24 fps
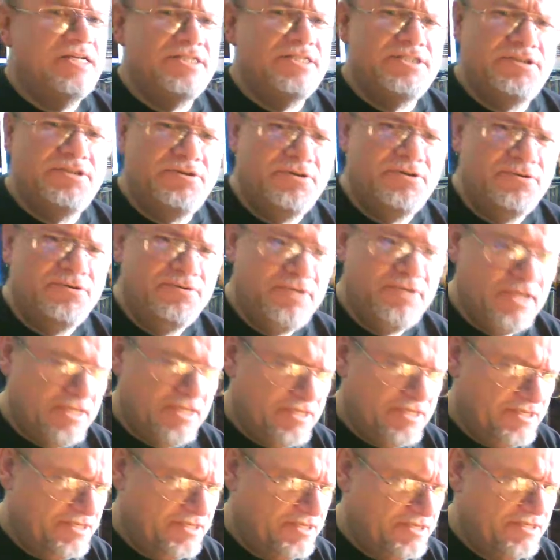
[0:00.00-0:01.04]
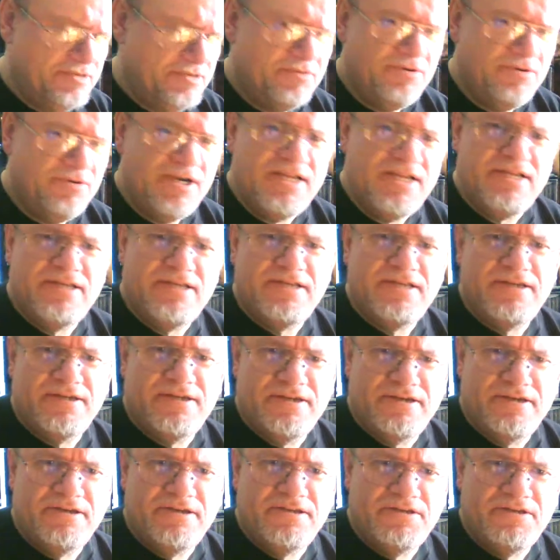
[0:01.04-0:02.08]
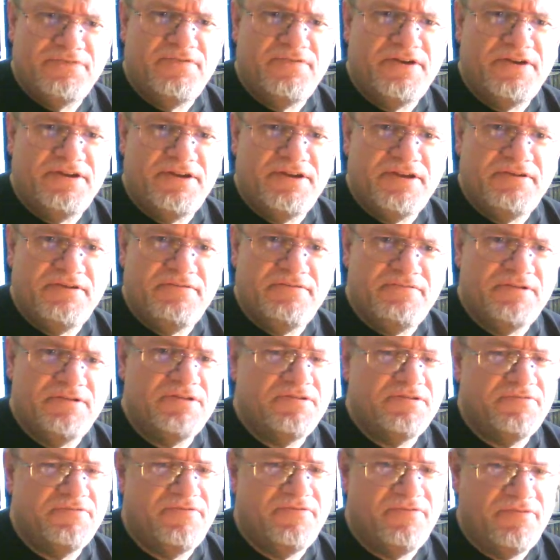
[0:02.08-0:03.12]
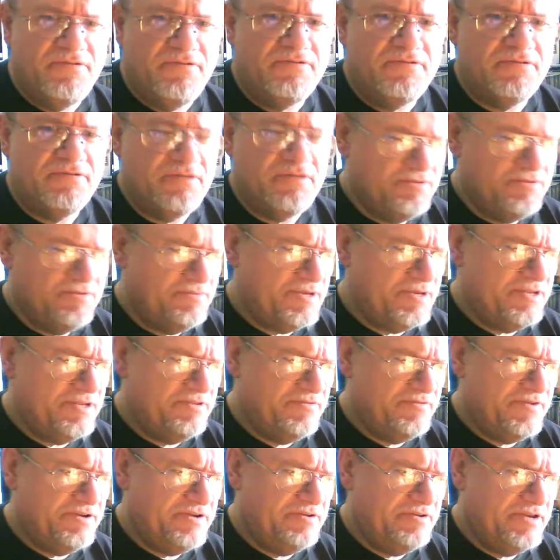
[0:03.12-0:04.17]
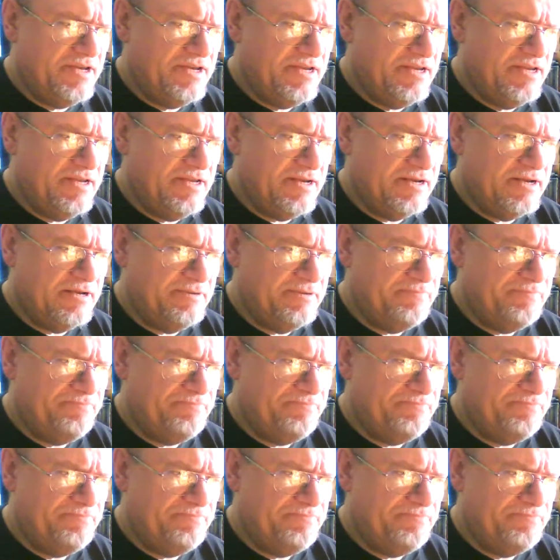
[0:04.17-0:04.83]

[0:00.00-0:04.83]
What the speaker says: So it's quite, it's florals, but it's very